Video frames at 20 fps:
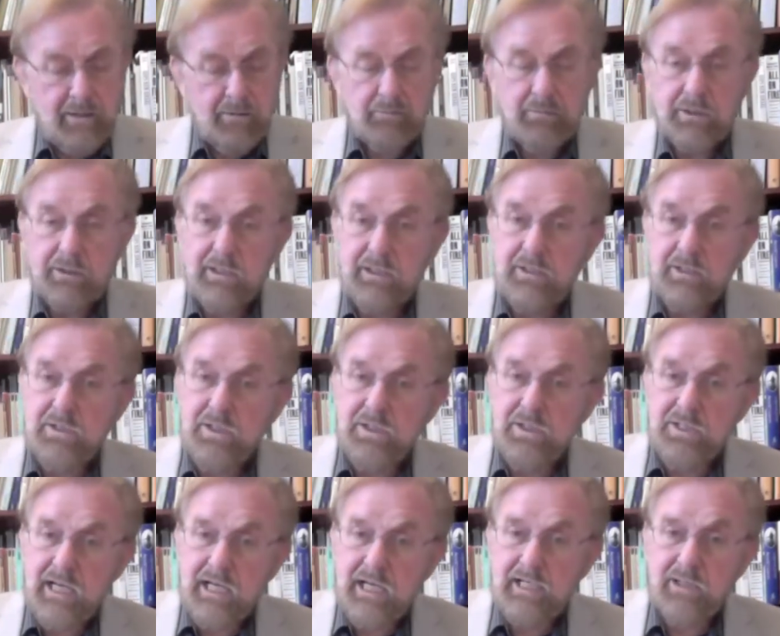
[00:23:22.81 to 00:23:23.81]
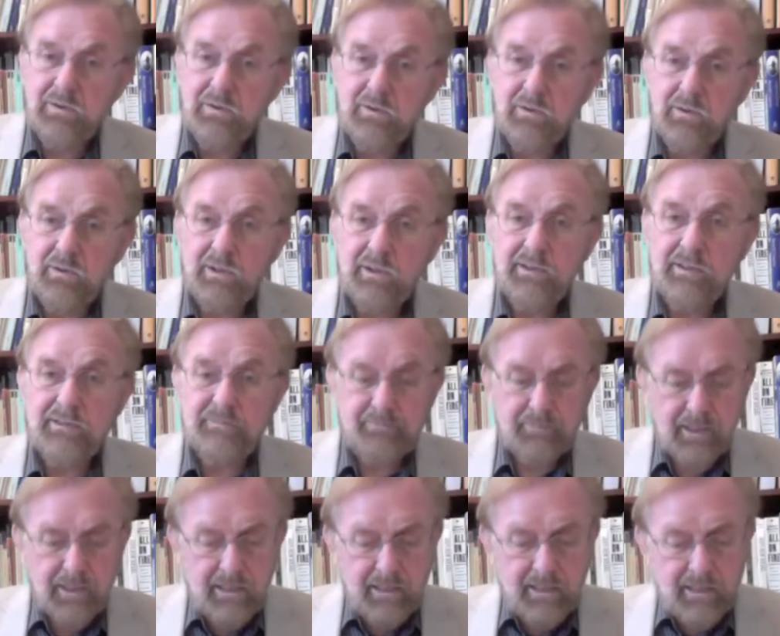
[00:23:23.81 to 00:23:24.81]
But there's a second horn.
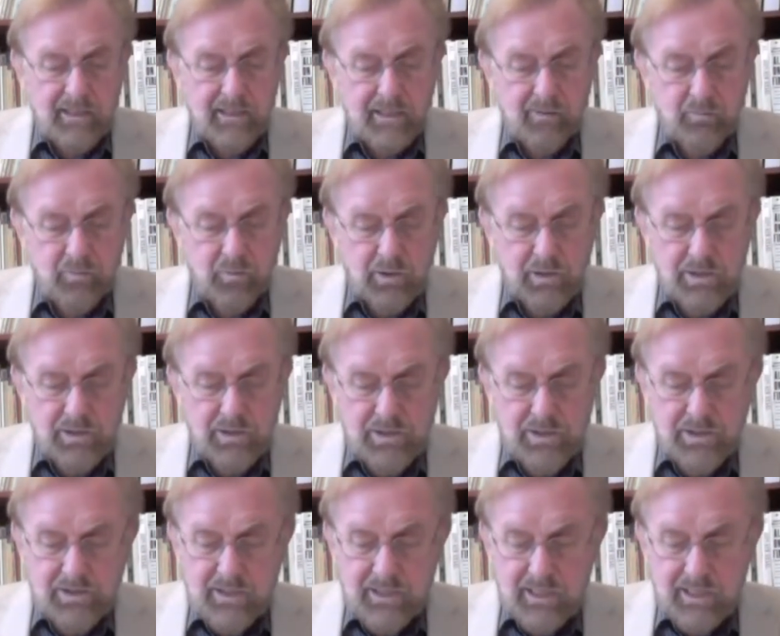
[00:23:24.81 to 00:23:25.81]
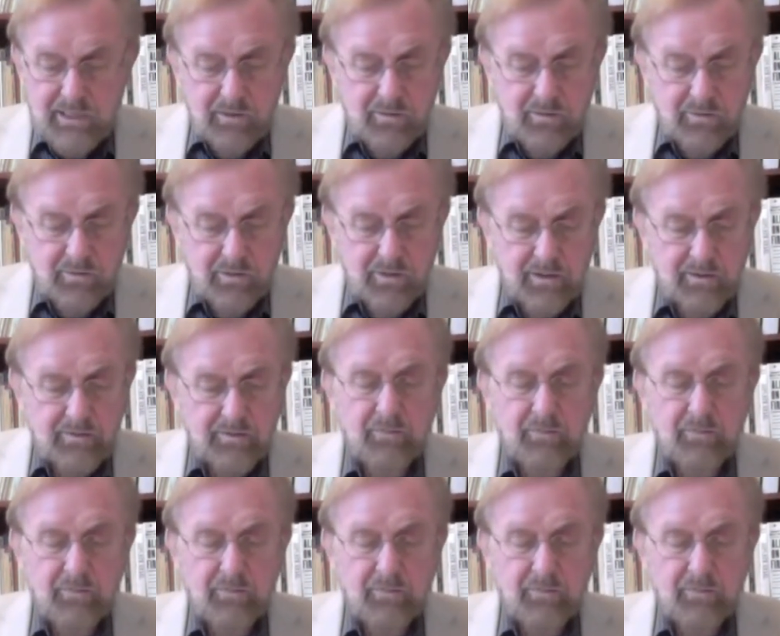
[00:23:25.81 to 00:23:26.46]
And what is the second horn?